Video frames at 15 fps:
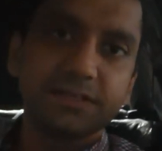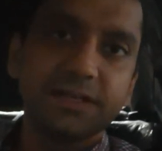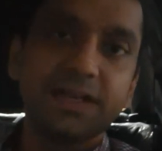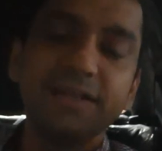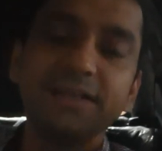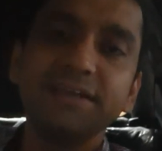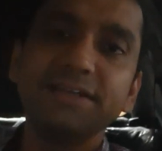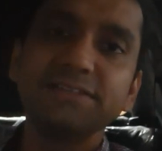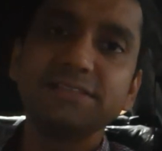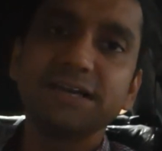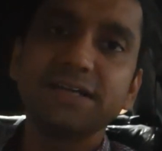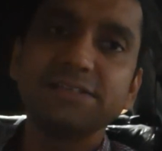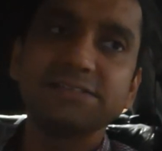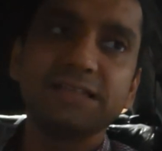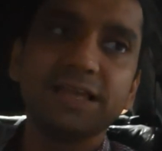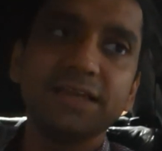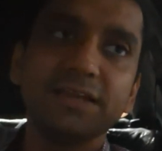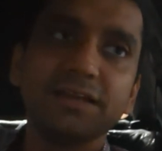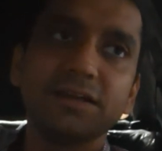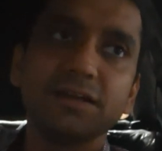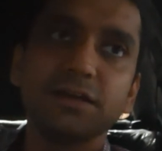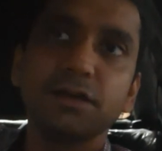Trending desires like,
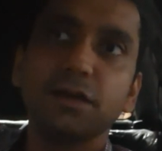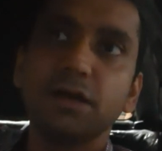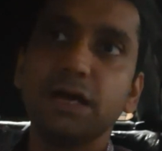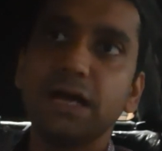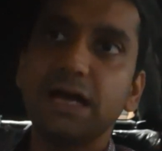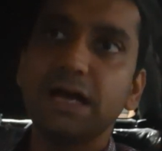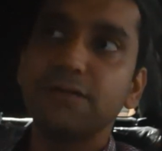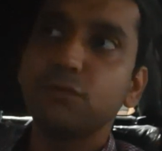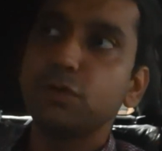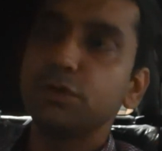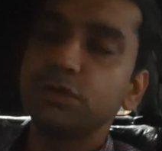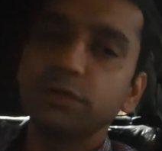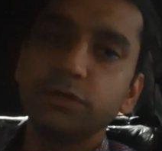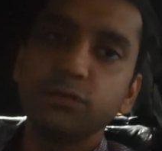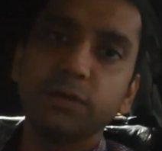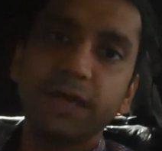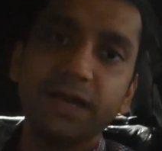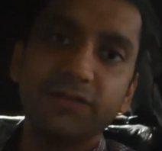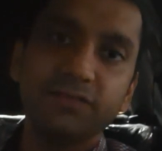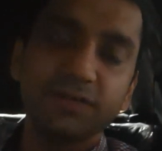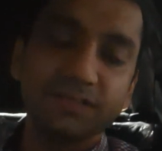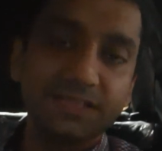I wanted to
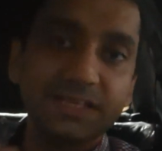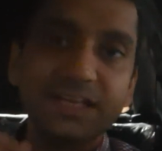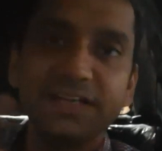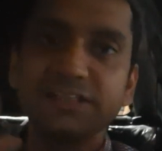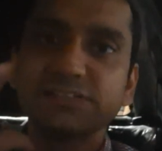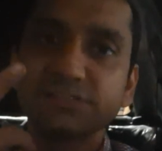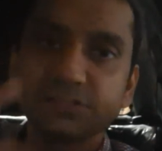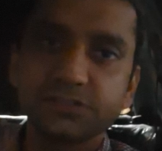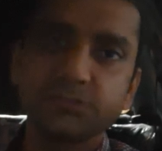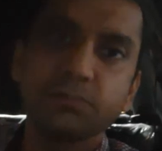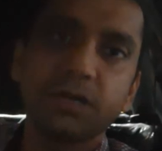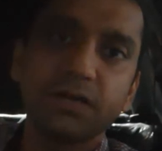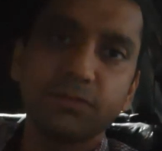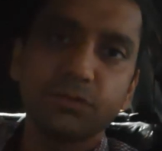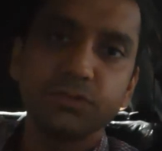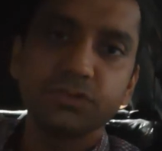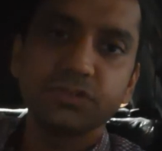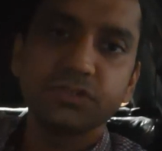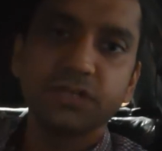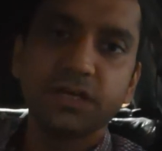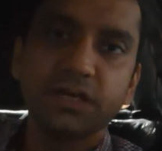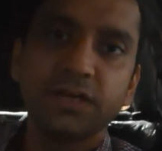have the latest smartwatch.